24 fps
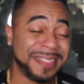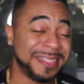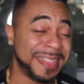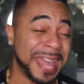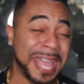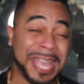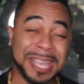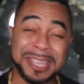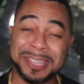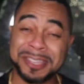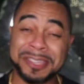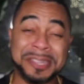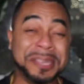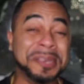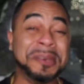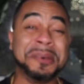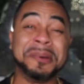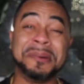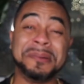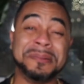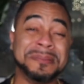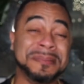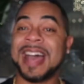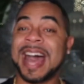"Thank
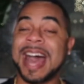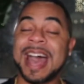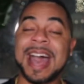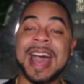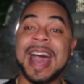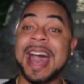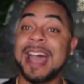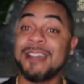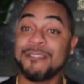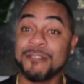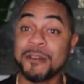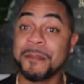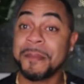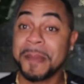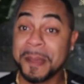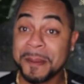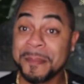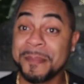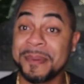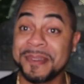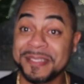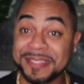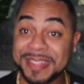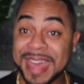you." I
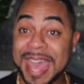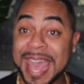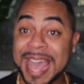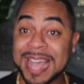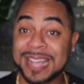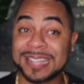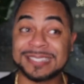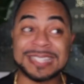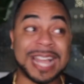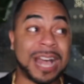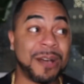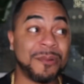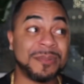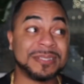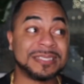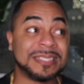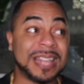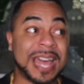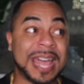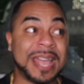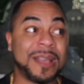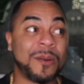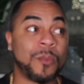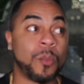remember that because I was
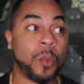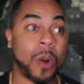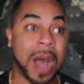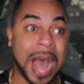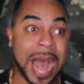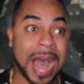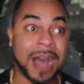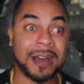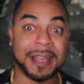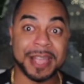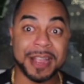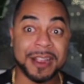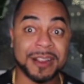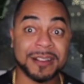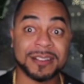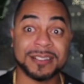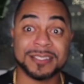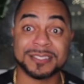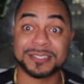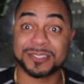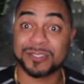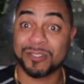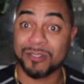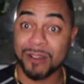like, wow,
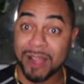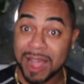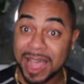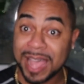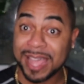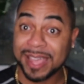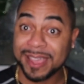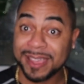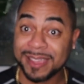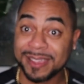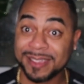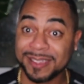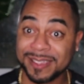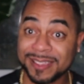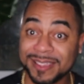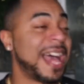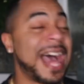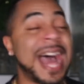Erica's crying?